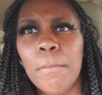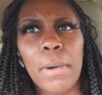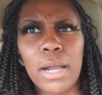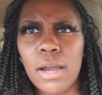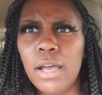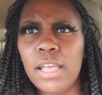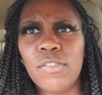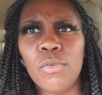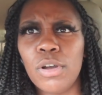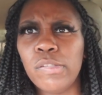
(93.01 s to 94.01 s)
my girl
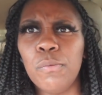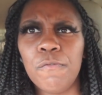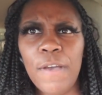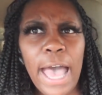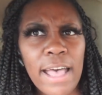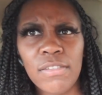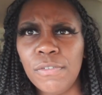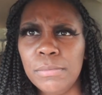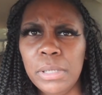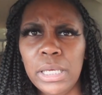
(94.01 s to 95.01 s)
is going too fast
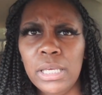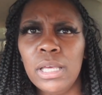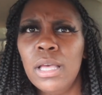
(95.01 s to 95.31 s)
for me